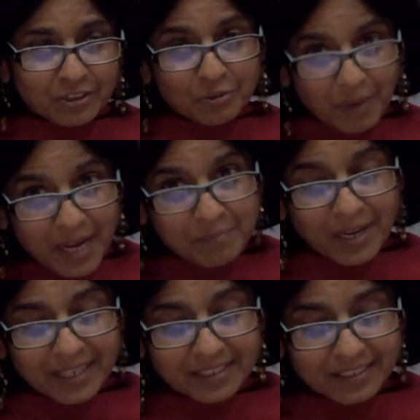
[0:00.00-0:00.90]
to my
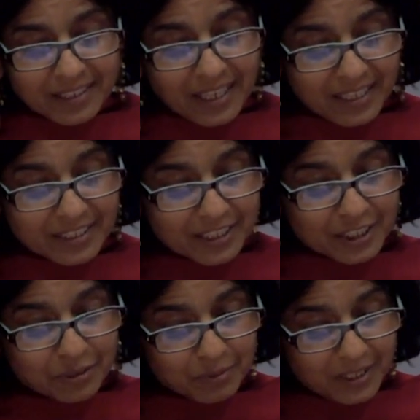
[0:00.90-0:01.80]
mind, the
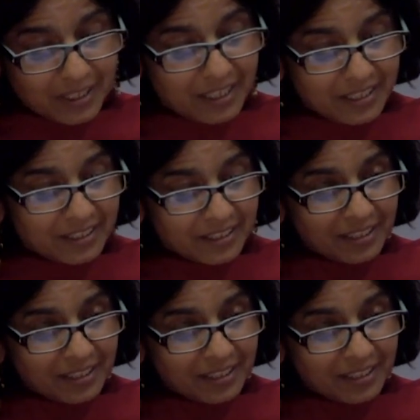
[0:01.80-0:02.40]
answers will learn.